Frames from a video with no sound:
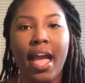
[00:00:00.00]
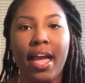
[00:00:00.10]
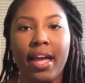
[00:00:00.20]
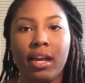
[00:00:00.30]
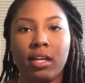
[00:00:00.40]

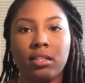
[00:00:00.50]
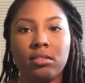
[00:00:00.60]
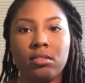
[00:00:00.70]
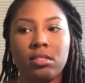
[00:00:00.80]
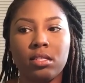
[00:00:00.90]

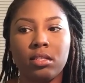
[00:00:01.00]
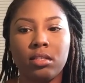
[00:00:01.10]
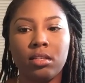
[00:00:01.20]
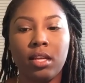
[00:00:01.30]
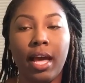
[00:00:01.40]
and
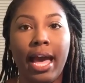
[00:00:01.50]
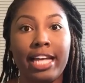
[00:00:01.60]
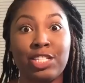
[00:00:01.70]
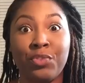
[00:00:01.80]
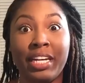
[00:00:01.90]
I
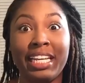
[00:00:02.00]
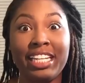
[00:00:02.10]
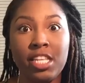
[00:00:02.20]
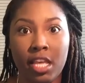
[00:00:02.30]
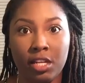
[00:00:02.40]
had to find it
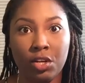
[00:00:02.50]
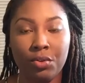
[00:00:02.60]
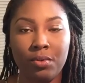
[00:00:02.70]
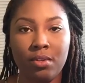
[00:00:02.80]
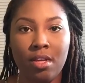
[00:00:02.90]
in
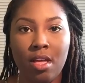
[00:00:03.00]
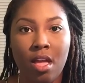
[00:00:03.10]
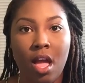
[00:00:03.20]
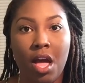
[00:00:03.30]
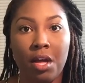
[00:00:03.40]
yellow,
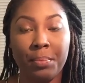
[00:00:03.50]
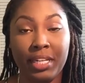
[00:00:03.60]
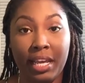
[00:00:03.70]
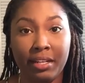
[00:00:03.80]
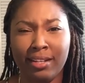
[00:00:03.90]

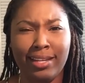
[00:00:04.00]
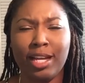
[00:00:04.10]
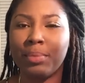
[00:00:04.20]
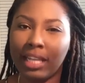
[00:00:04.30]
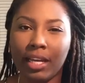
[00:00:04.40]
like
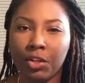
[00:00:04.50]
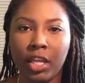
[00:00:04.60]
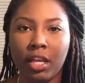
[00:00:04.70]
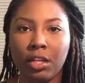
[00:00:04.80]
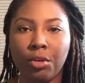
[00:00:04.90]
a banana
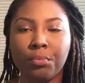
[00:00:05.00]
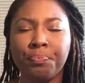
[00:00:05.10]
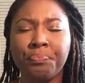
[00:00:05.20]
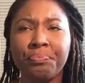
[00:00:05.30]
yellow.